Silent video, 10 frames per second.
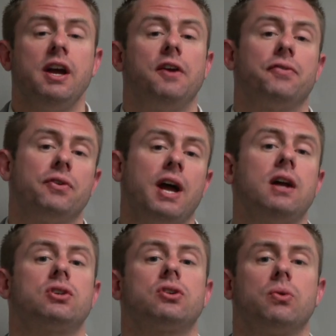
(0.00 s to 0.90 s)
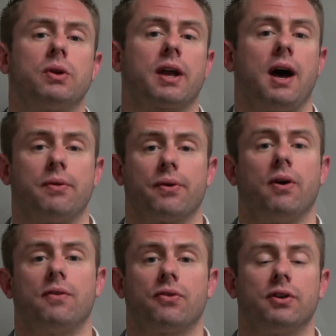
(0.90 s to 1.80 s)
If you're not sure what a
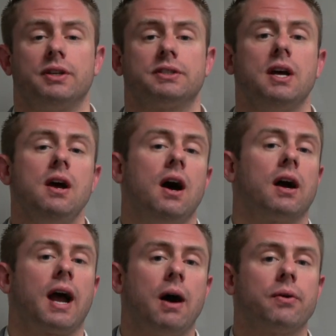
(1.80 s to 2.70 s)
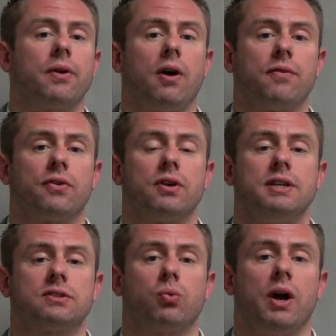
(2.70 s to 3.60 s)
counter offer
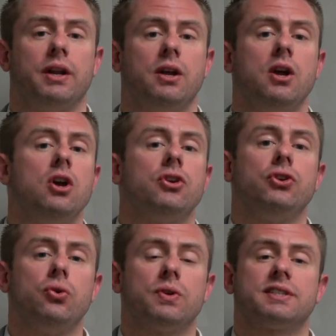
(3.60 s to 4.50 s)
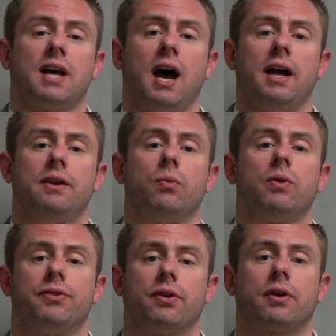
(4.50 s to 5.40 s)
is when you resign
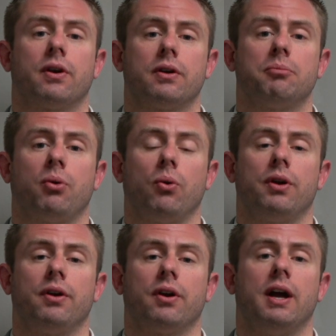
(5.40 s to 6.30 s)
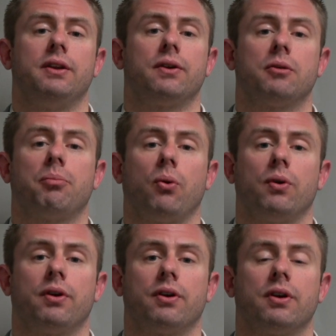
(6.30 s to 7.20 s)
with your current employer and your
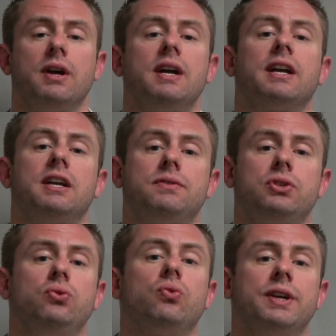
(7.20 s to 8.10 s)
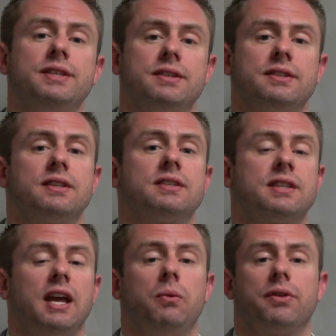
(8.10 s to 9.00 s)
employer gives you reasons to
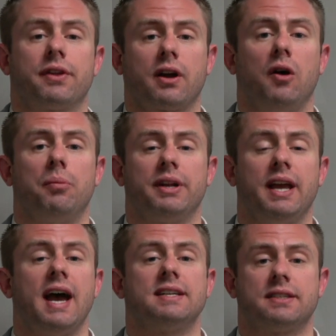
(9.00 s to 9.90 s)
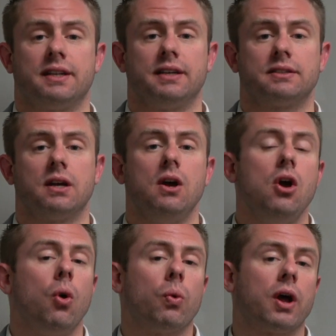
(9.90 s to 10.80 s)
stay with the company as it is.
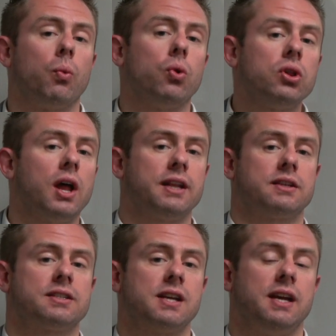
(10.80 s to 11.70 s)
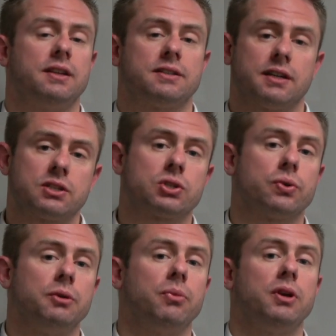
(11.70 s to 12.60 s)
What I would like to say that's
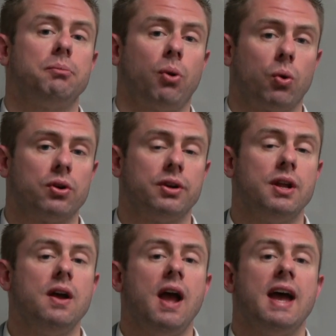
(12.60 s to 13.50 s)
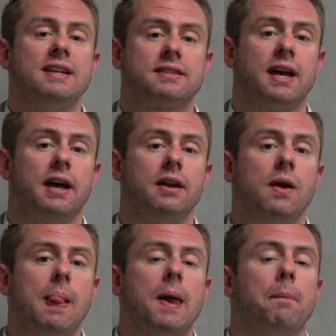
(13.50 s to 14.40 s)
extremely important is that
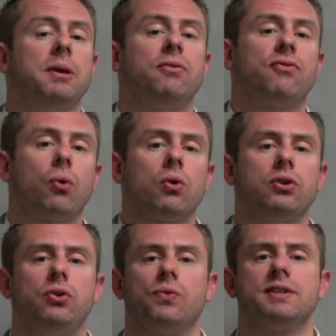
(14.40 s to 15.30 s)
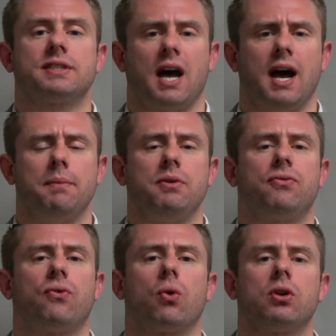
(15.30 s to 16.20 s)
before you resign,
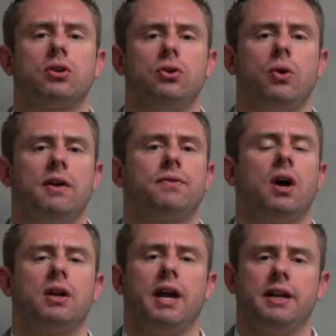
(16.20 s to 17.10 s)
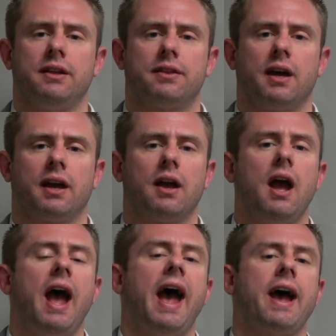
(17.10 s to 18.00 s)
before you have done anything,
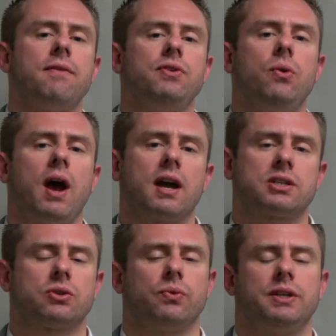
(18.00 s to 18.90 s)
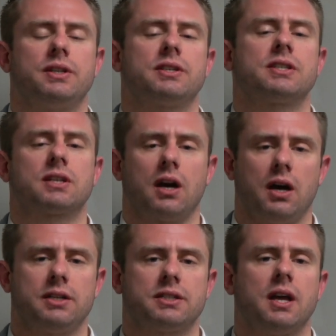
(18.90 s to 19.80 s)
have you actually
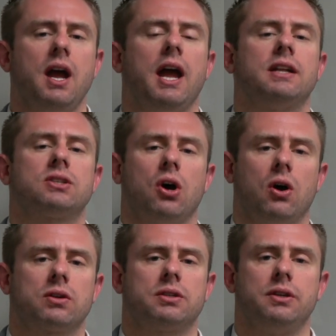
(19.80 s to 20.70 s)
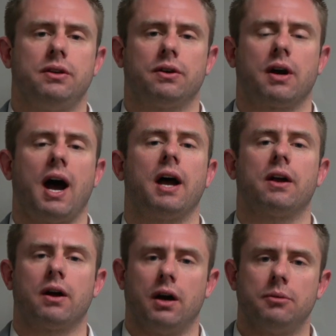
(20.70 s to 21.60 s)
discussed and talked to your
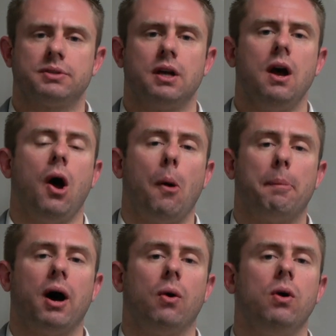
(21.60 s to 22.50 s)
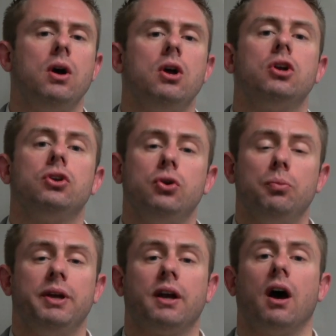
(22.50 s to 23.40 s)
higher ups about you
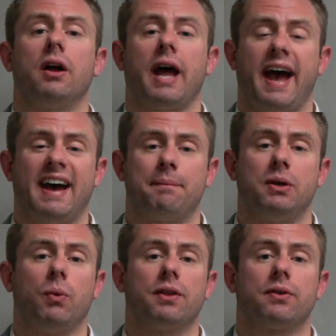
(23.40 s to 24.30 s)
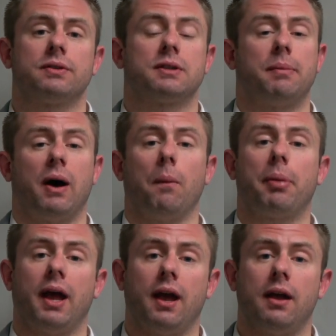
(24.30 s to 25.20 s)
being unhappy, whether it's about
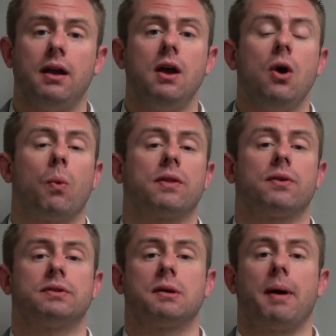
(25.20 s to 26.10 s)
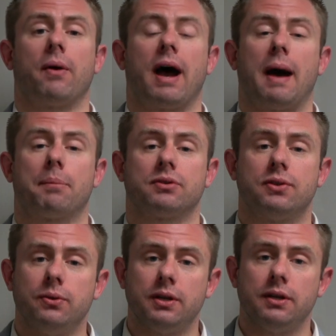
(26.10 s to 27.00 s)
pay, whether it's about
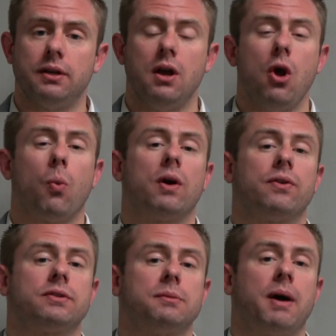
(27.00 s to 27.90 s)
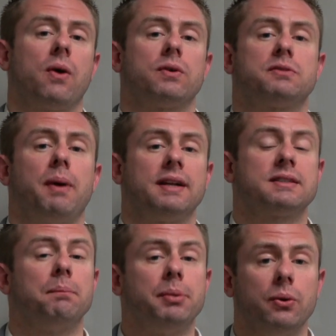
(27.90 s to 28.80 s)
opportunity, whether it's about
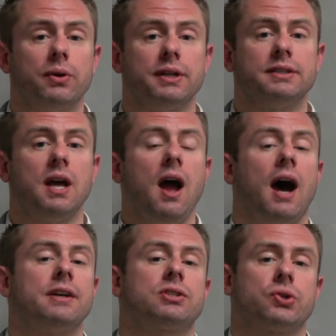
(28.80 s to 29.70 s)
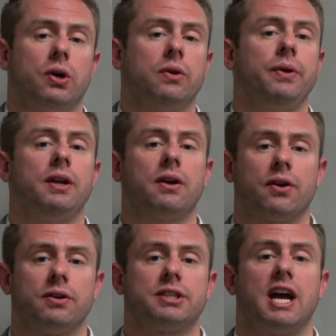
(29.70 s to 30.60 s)
responsibilities. I strongly
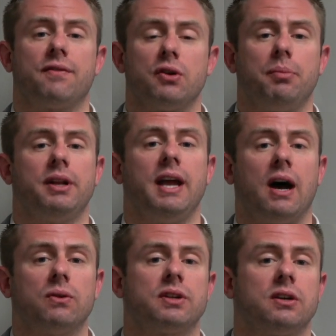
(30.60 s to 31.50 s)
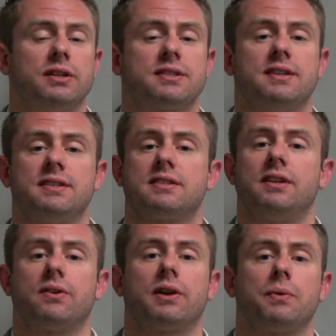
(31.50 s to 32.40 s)
encourage everybody out there that's
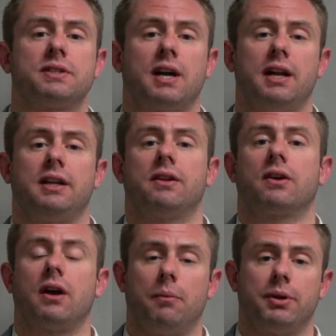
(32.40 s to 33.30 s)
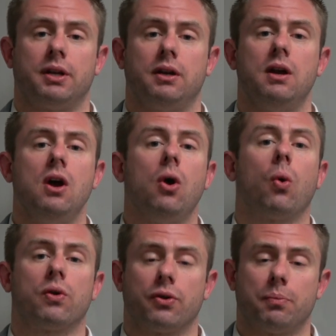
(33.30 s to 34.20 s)
considering resigning their company
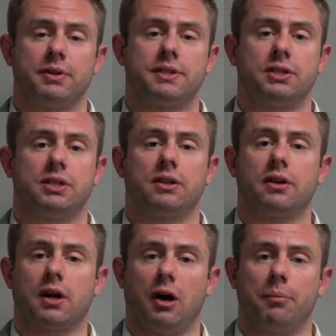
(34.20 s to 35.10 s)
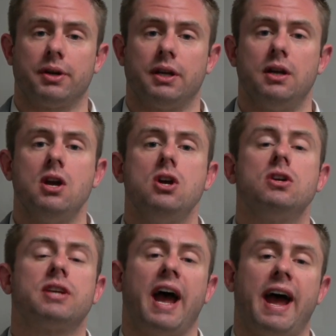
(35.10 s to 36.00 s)
or their position in their company
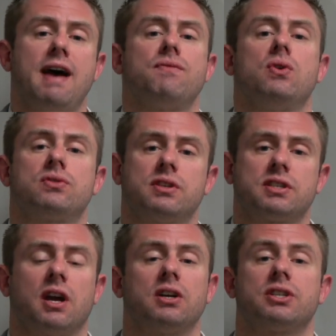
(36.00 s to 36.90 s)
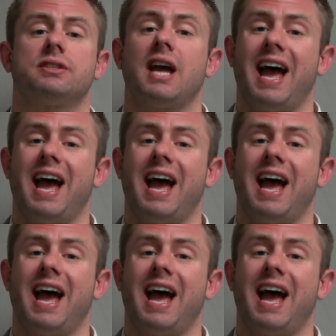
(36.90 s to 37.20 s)
to have those discussions